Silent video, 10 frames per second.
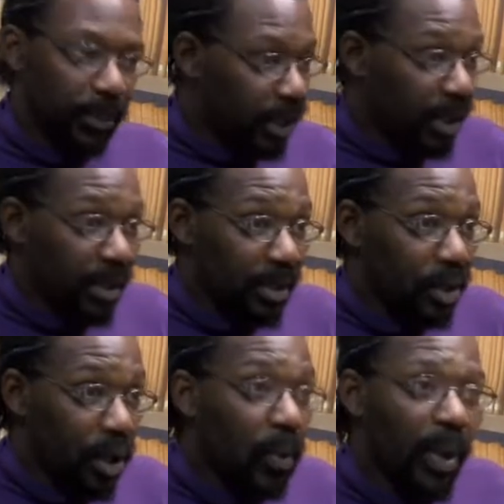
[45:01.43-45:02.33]
She doesn't
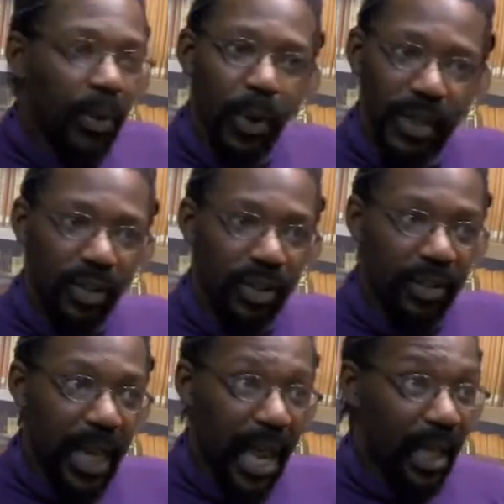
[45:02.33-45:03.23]
know what questions
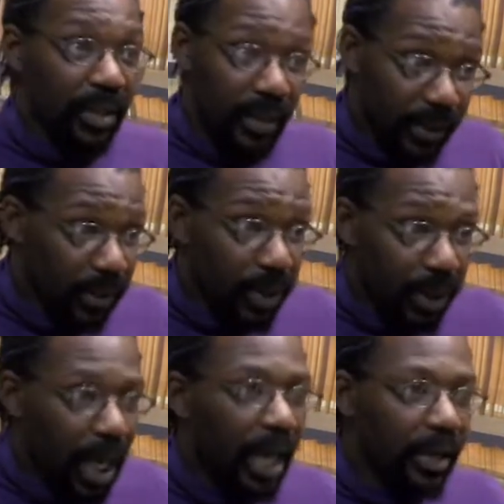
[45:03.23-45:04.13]
to ask, and there's a
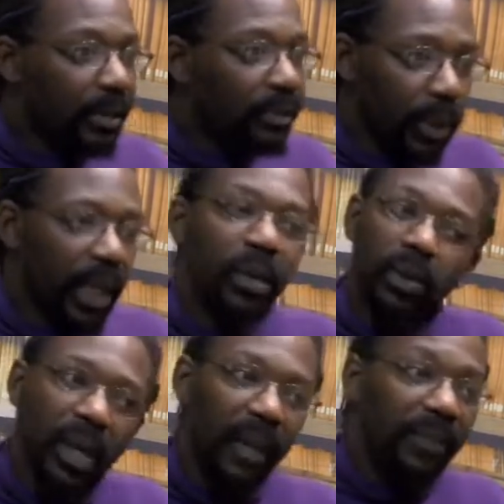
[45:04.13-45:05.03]
lot of regular
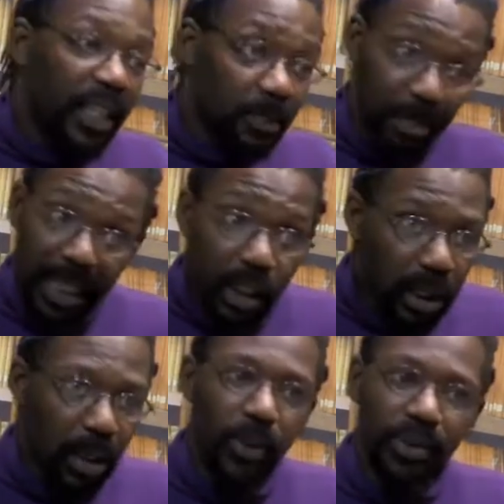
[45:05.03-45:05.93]
life that's been
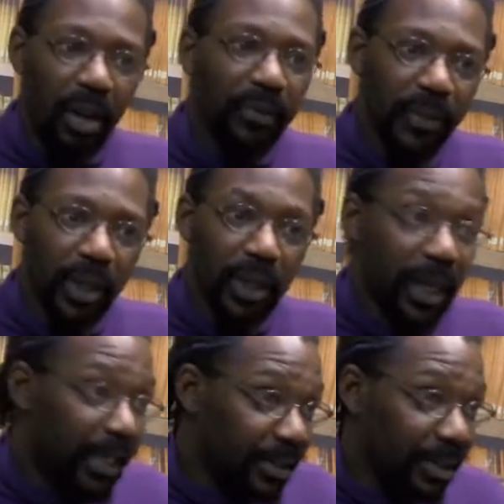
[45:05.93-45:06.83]
closed off to her
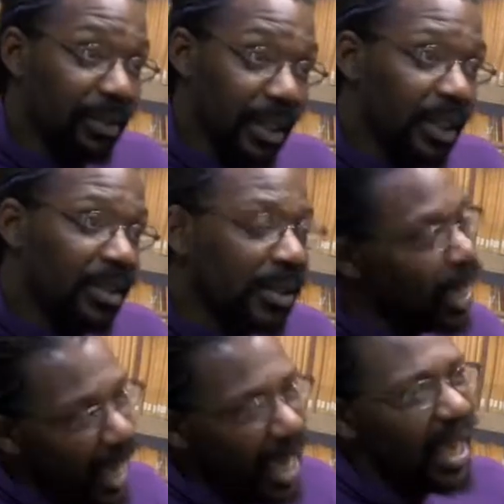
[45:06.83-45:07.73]
and still is.
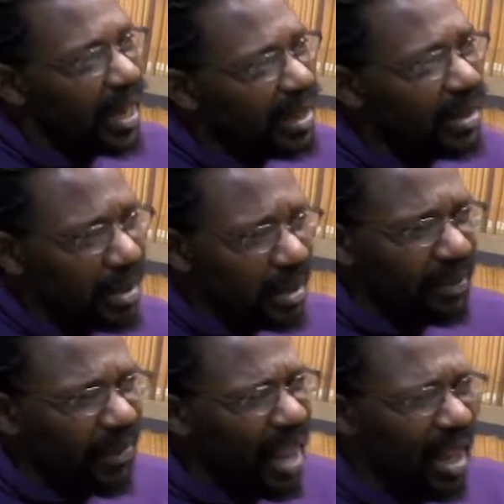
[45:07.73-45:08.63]
And at
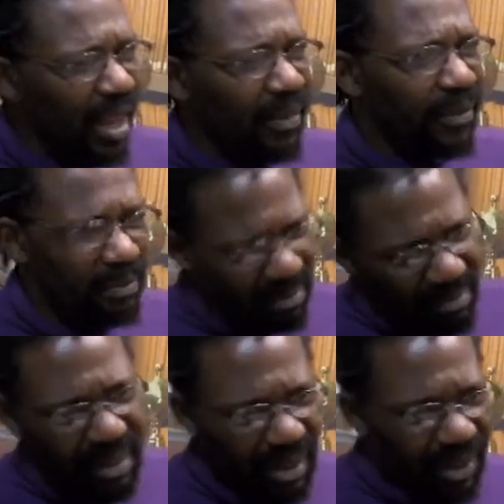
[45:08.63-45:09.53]
65,
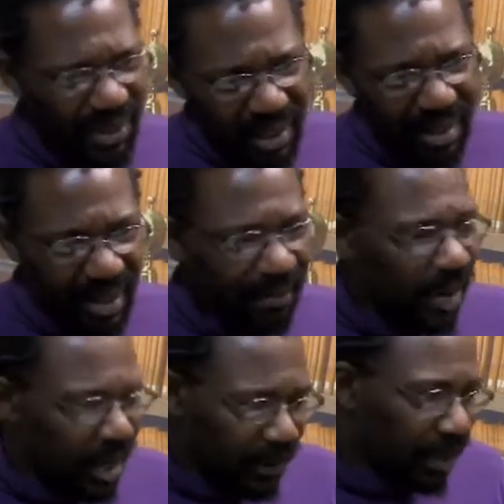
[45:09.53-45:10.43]
you know,
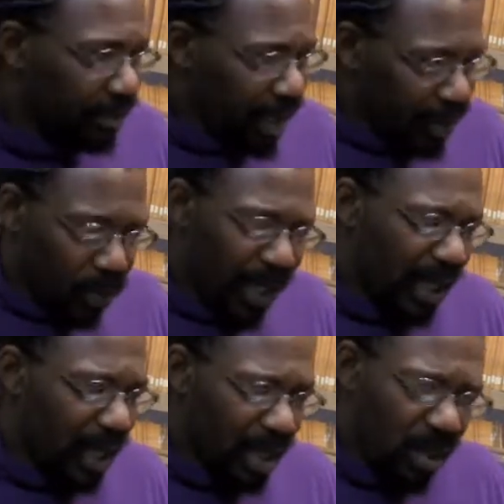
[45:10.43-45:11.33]
65 and, and
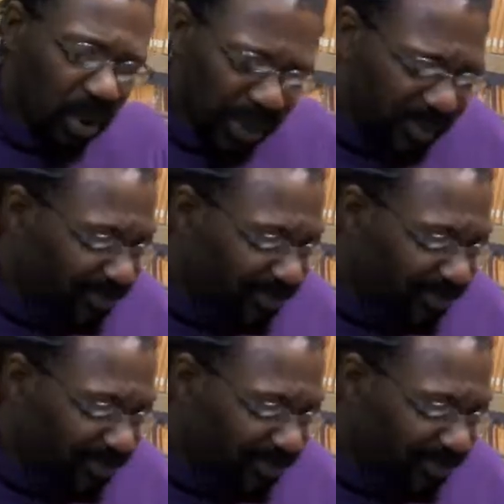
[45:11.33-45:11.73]
waning health,